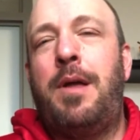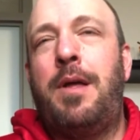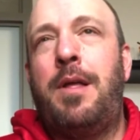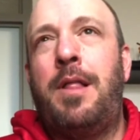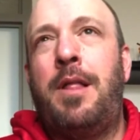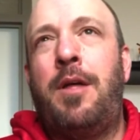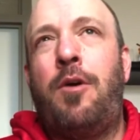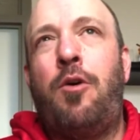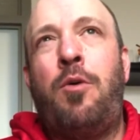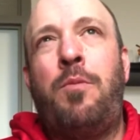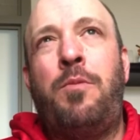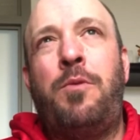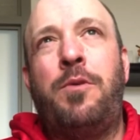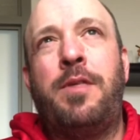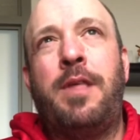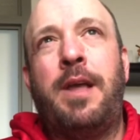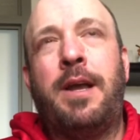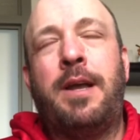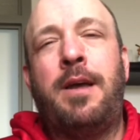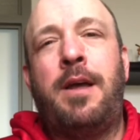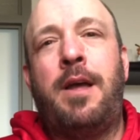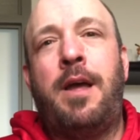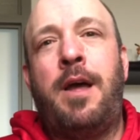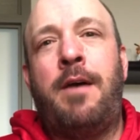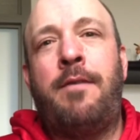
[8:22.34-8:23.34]
almost like
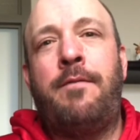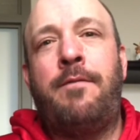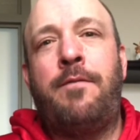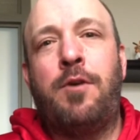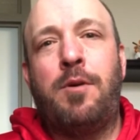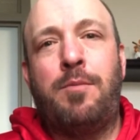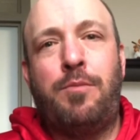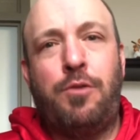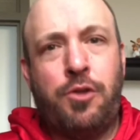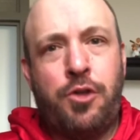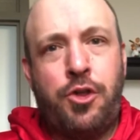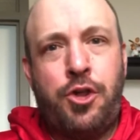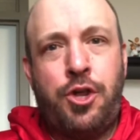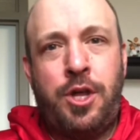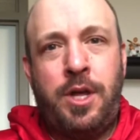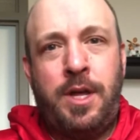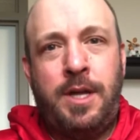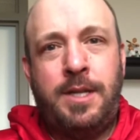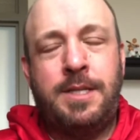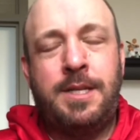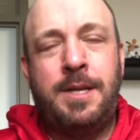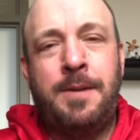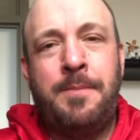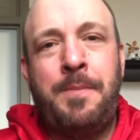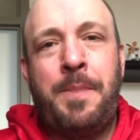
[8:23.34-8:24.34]
a verbal
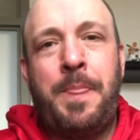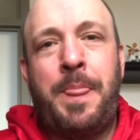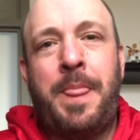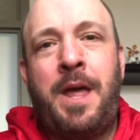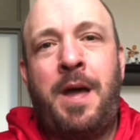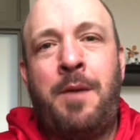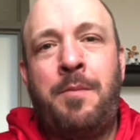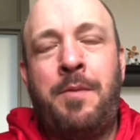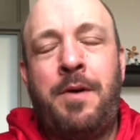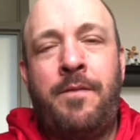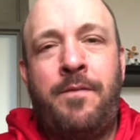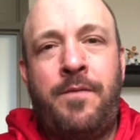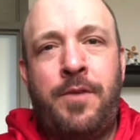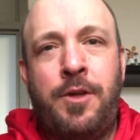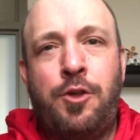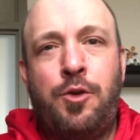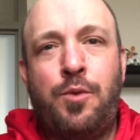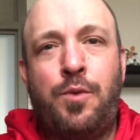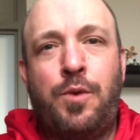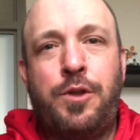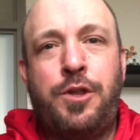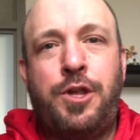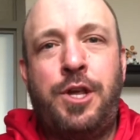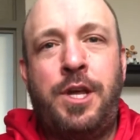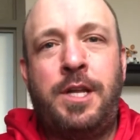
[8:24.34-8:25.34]
cheat, a
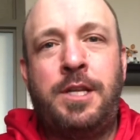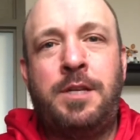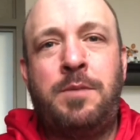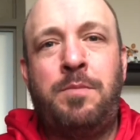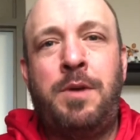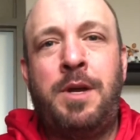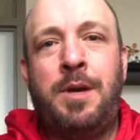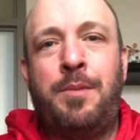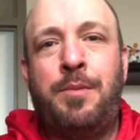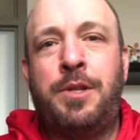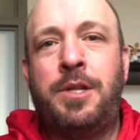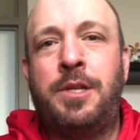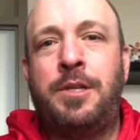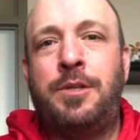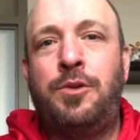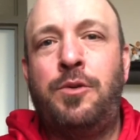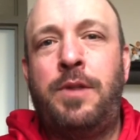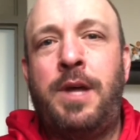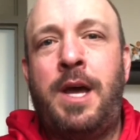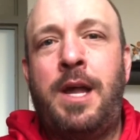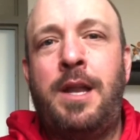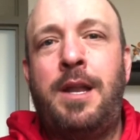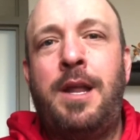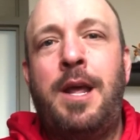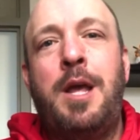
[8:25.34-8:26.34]
visual cheat to be able to do
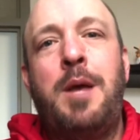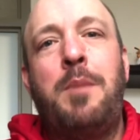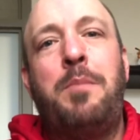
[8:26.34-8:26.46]
that.